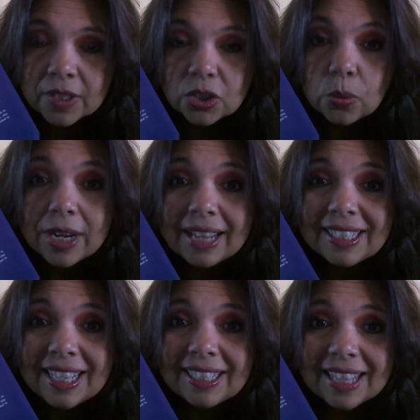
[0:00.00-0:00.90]
so when i
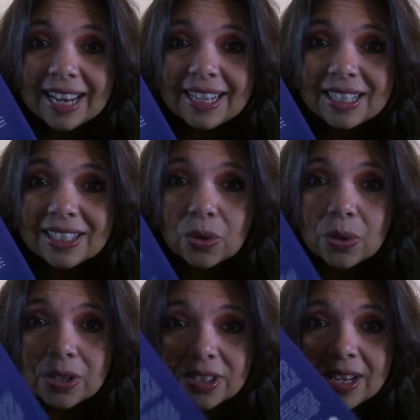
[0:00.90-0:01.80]
say cite a
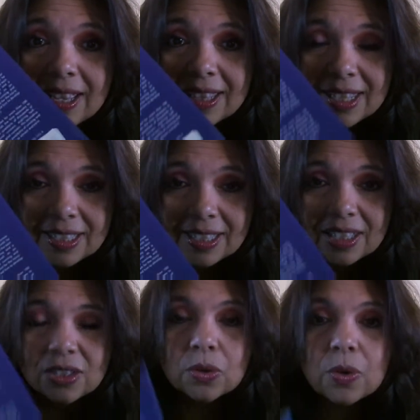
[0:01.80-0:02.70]
source this is
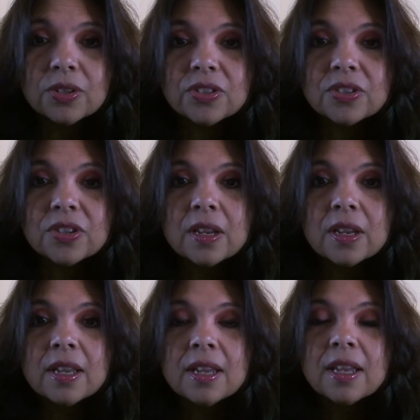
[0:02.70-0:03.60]
the source
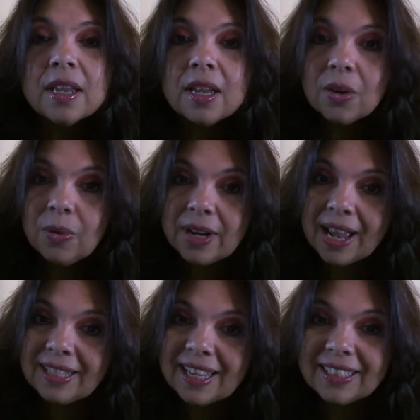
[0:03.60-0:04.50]
when
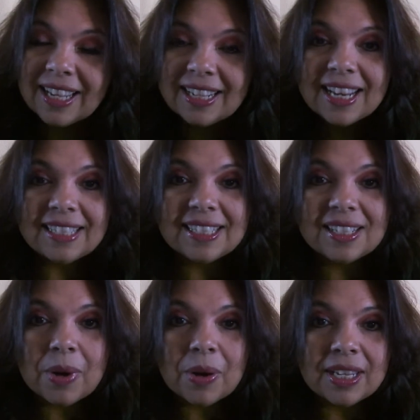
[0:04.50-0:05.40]
i say lay
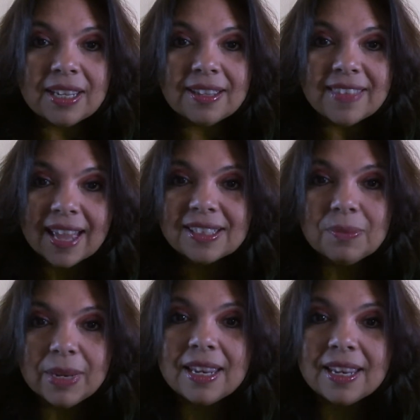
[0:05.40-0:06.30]
testimony that's
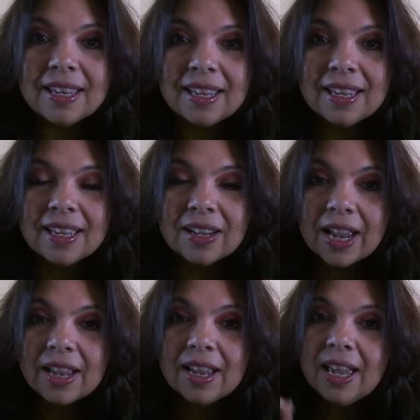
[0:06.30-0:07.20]
me
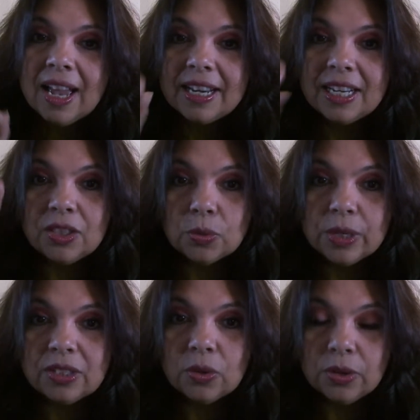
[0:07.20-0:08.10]
Okay, I need
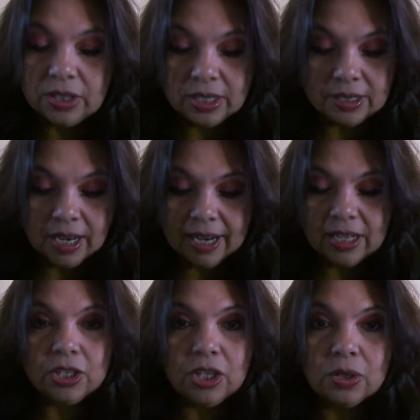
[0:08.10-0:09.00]
three sources. I
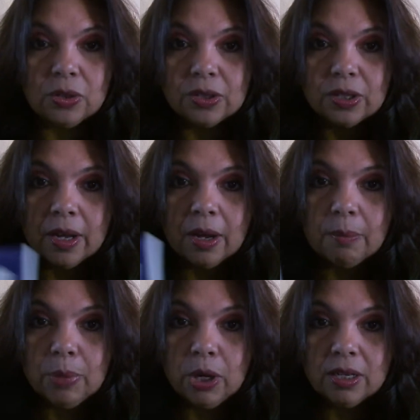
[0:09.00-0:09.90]
could use a
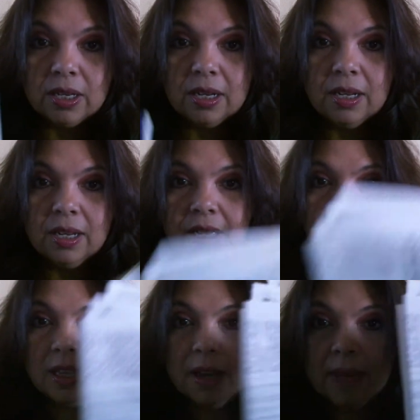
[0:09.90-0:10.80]
book,
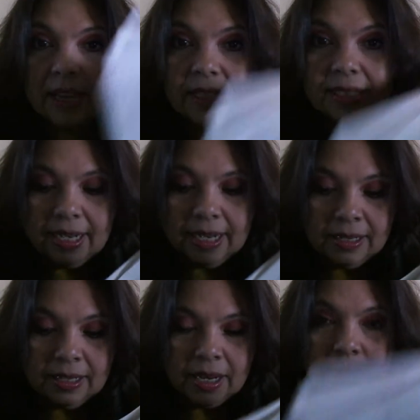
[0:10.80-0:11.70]
a
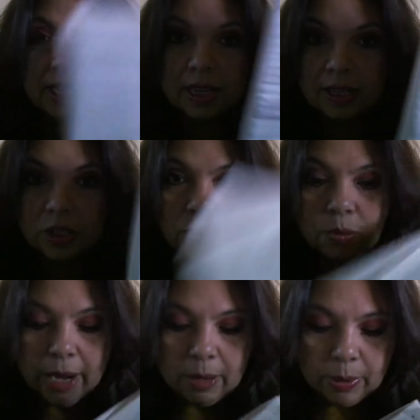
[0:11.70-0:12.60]
magazine, I mean a
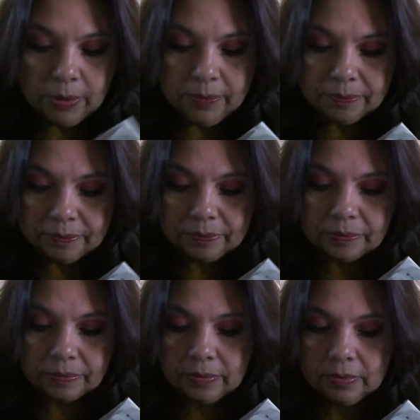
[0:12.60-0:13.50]
newspaper,
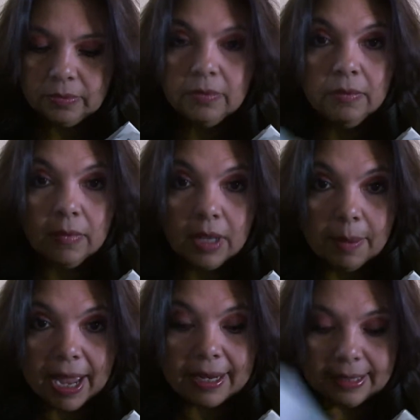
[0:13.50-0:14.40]
a
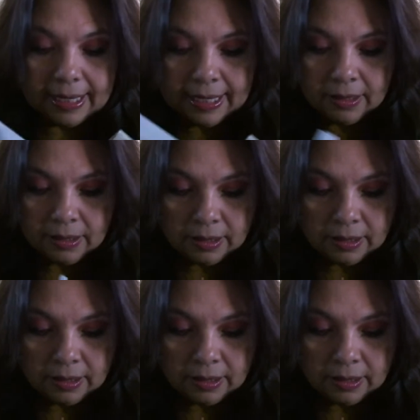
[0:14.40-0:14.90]
magazine,